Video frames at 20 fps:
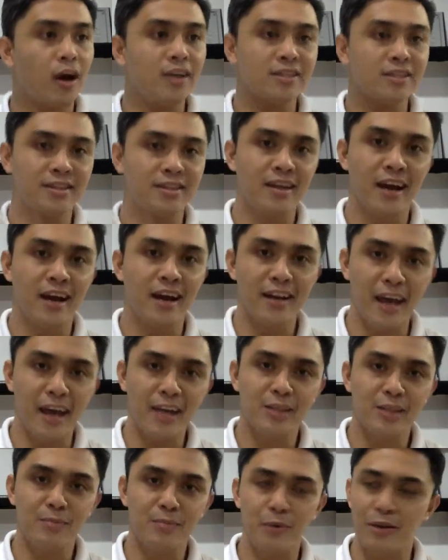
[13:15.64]

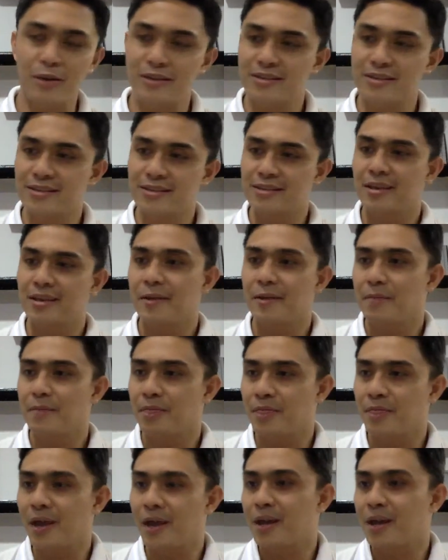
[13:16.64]
non-experts,
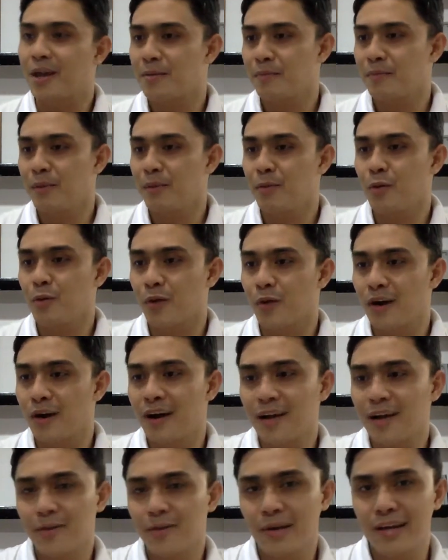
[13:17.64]
not people who are
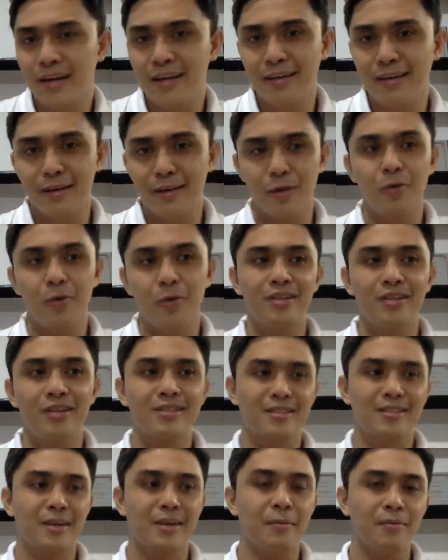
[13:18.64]
not really good at
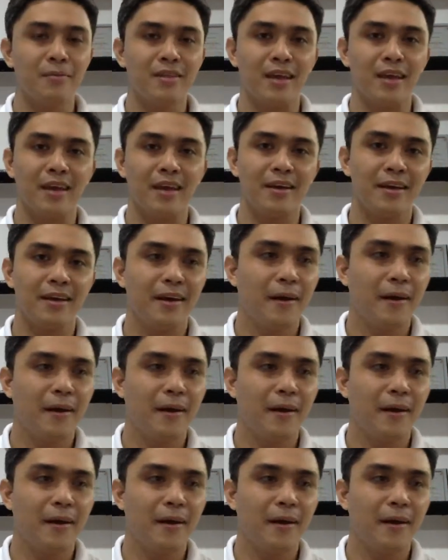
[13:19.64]
something.